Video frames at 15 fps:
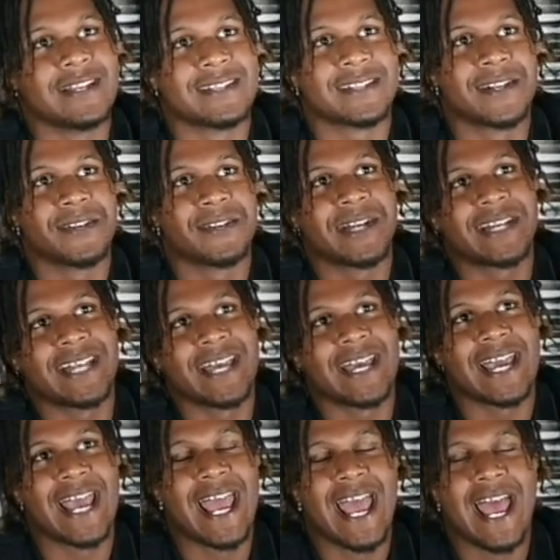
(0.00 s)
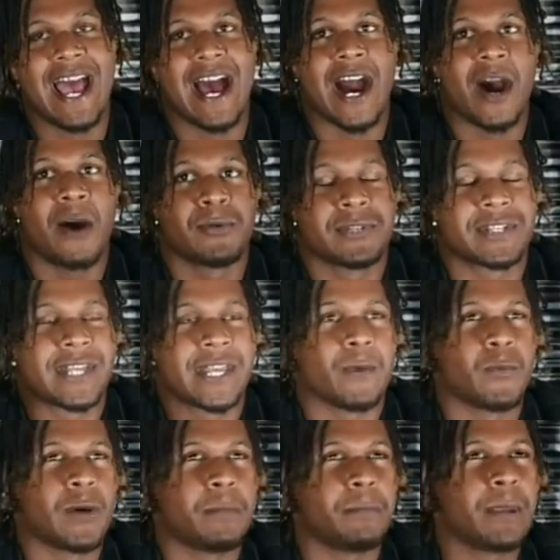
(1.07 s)
and stuff like that, I always
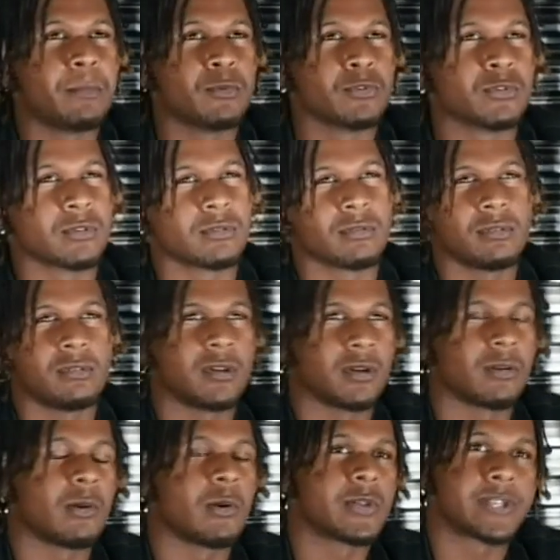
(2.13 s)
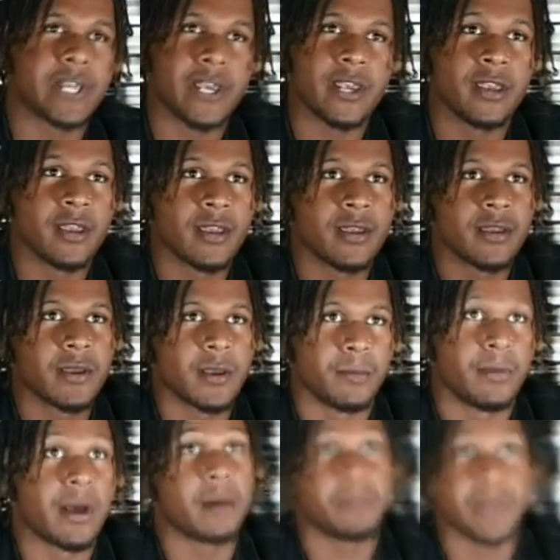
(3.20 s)
think what people gonna say
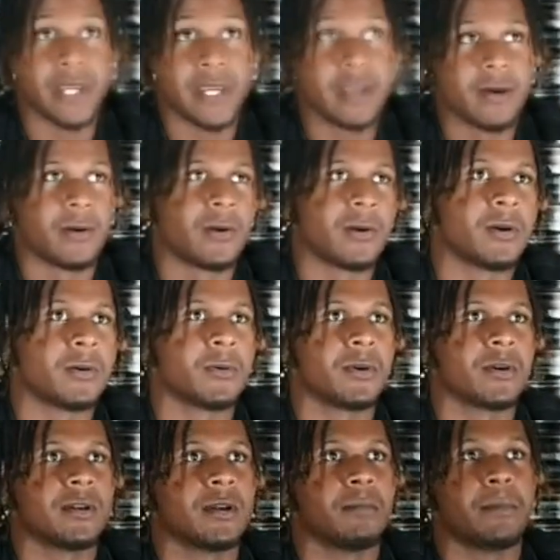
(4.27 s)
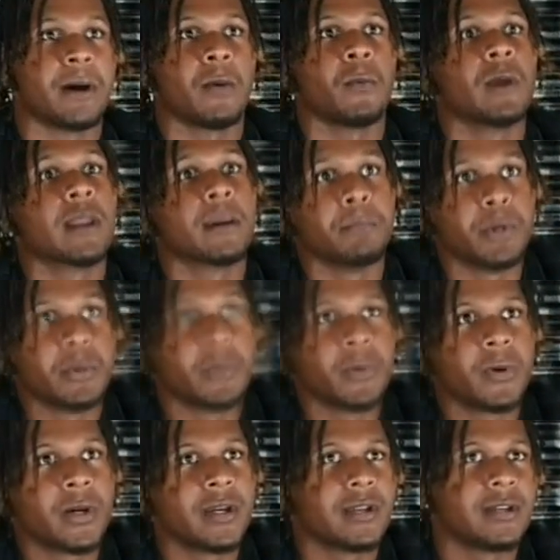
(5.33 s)
about me or about what I'm
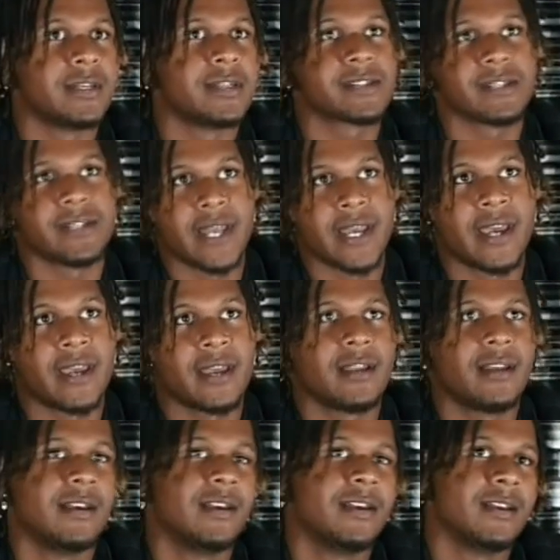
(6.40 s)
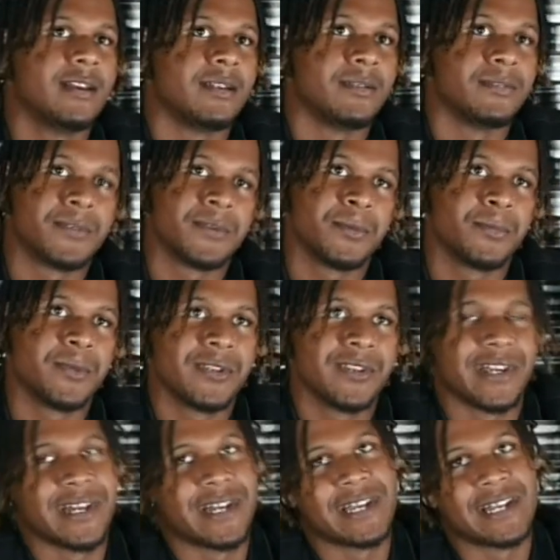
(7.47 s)
doing and this and that. You feel me?
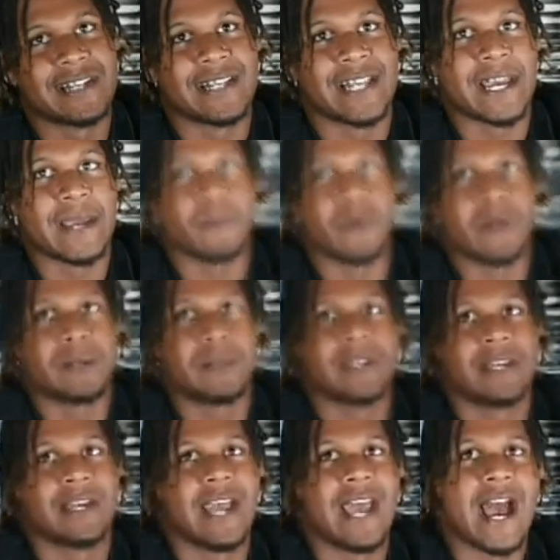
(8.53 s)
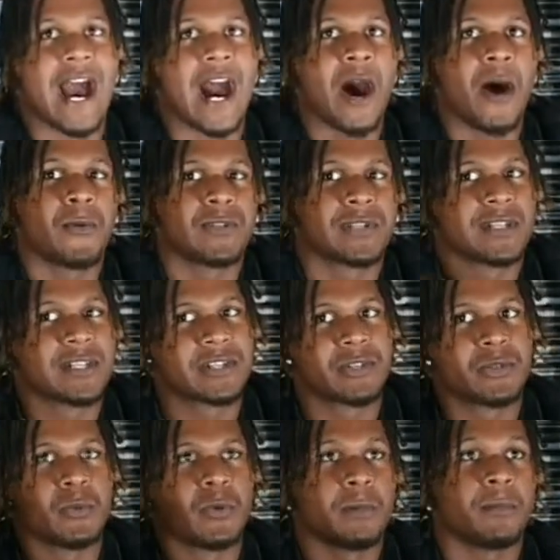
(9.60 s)
And then like when I always listen
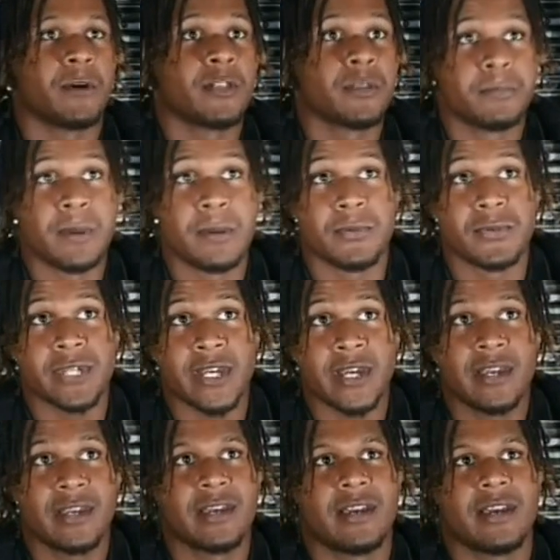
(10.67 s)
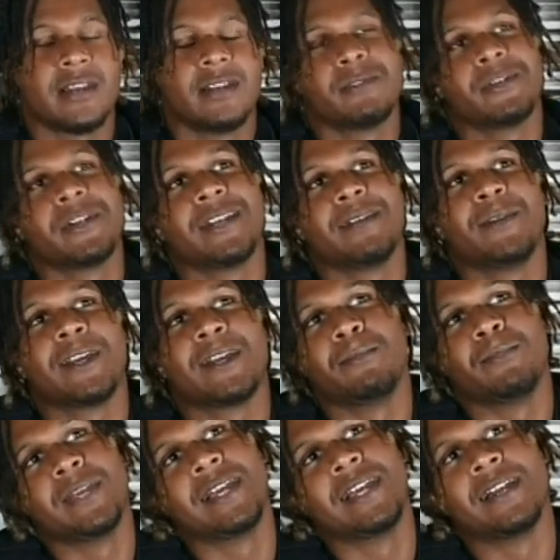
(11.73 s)
to what other people say, and it really
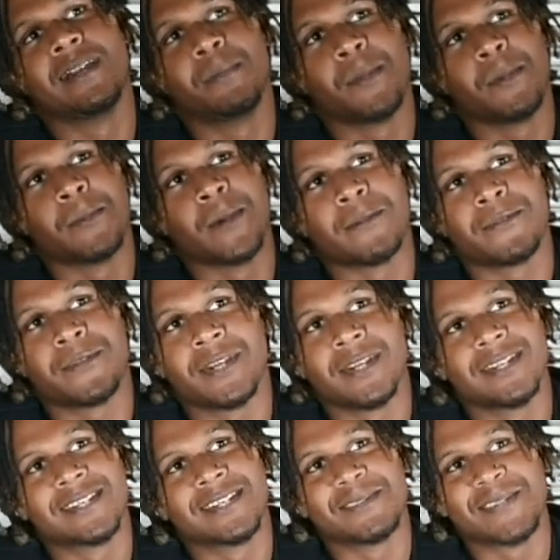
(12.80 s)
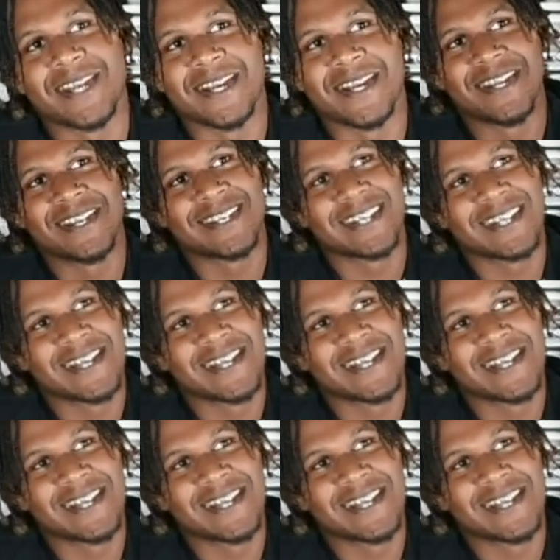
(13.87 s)
be getting me my feelings sometimes.